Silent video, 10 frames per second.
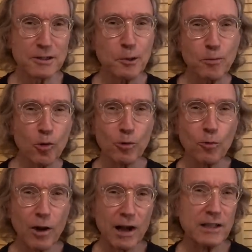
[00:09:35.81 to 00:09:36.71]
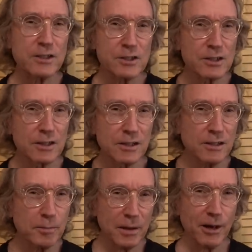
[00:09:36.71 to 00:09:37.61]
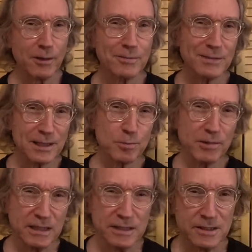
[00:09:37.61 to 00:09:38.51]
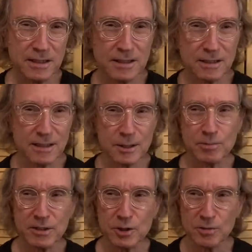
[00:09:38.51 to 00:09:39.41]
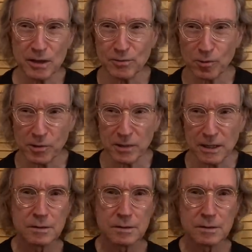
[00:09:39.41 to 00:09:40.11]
The more watts, the better. That's pretty easy. That's pretty straightforward.